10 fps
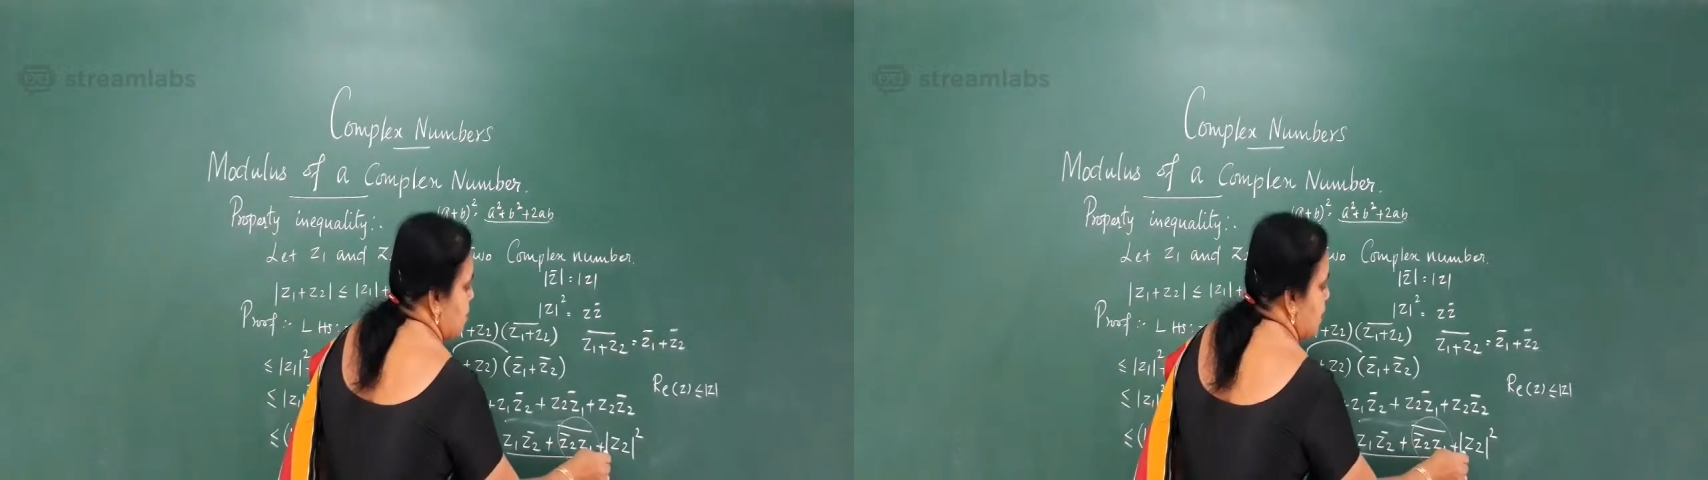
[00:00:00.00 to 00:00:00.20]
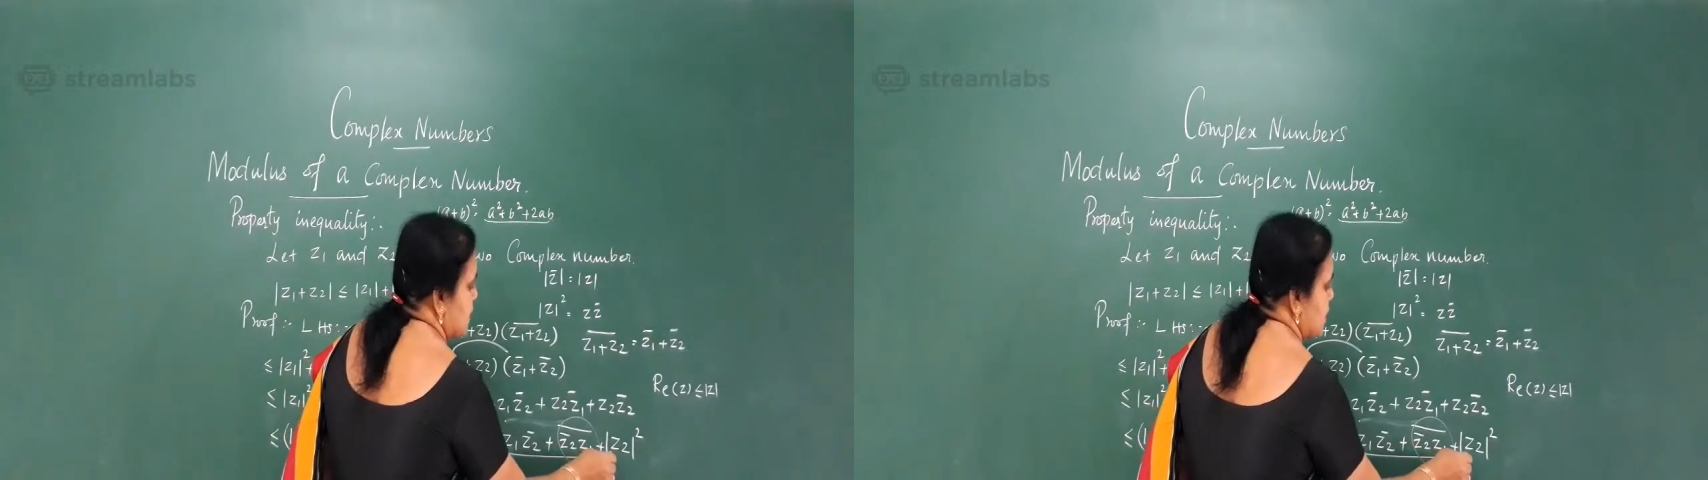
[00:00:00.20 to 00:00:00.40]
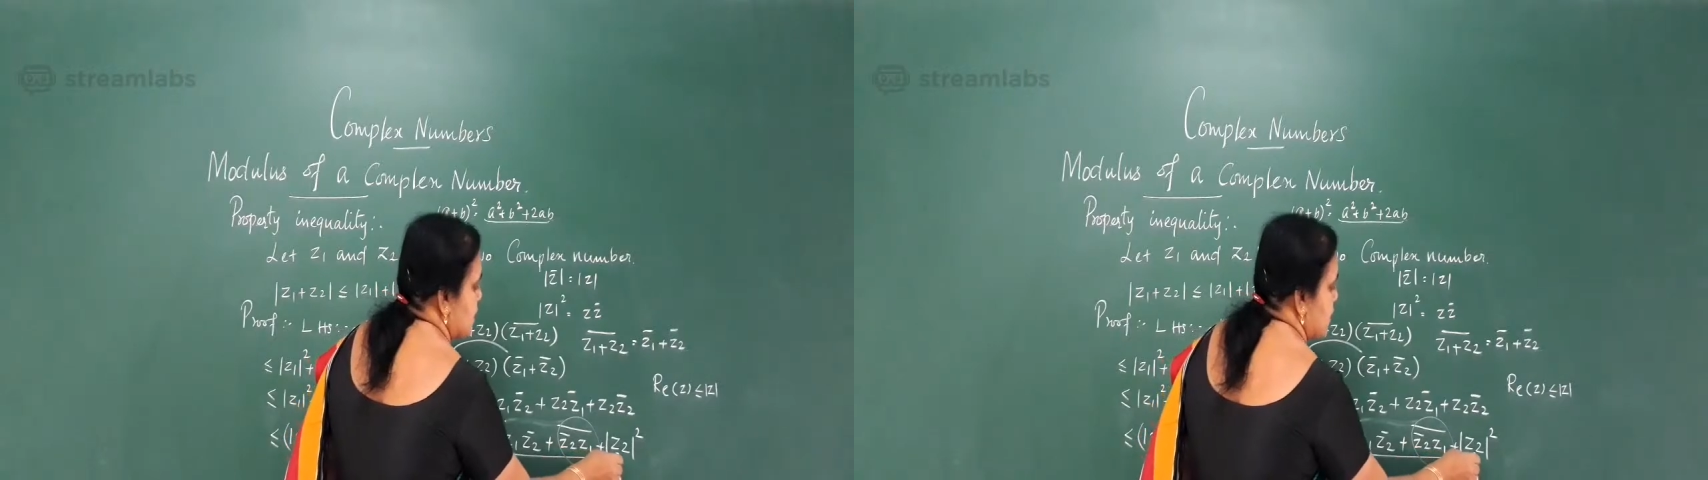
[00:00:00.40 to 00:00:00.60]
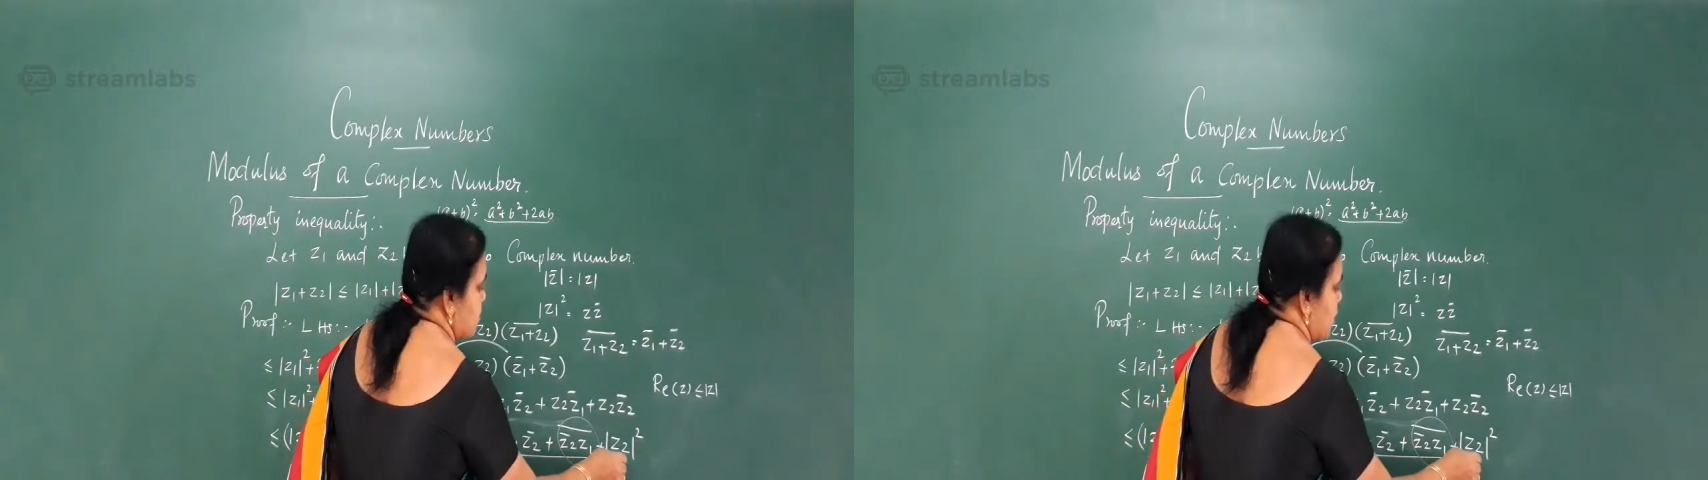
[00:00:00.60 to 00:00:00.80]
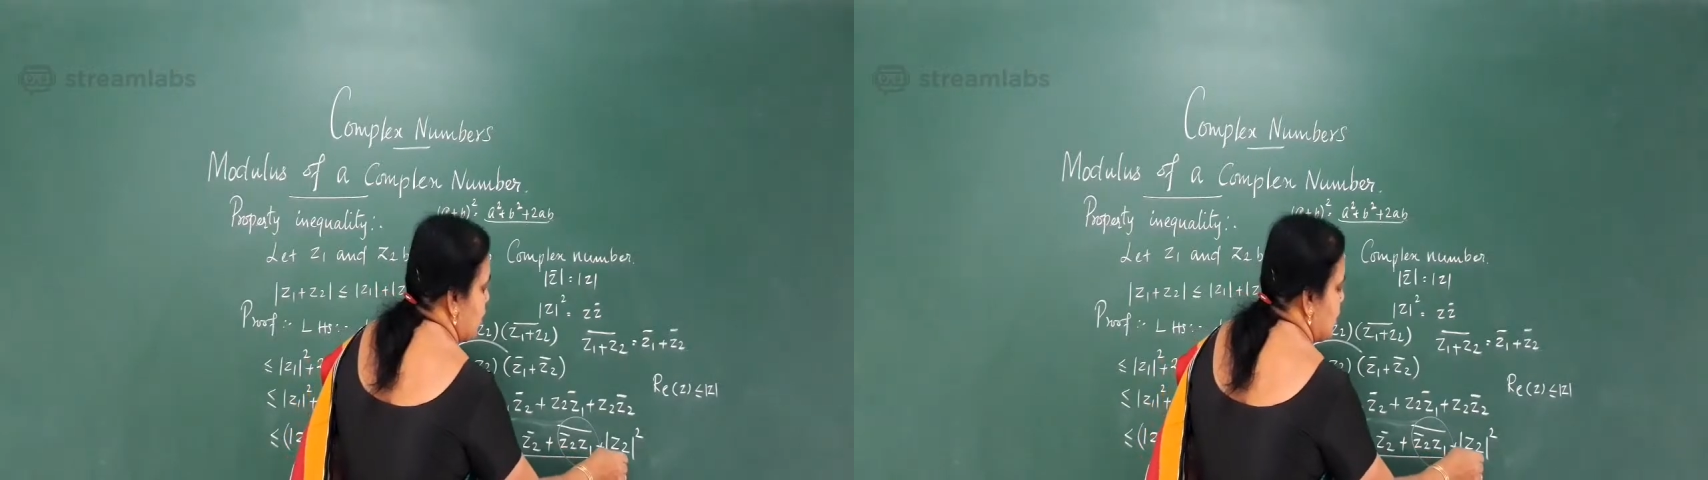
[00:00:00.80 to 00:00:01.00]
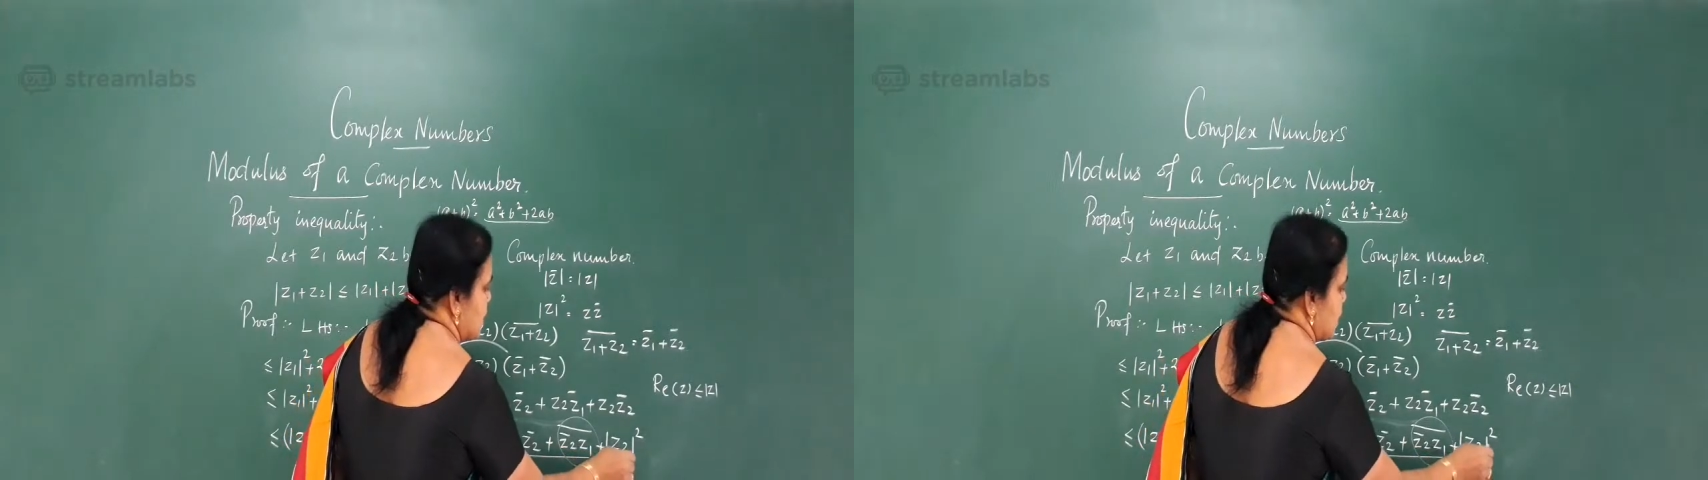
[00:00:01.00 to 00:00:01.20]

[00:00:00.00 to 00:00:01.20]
plus mod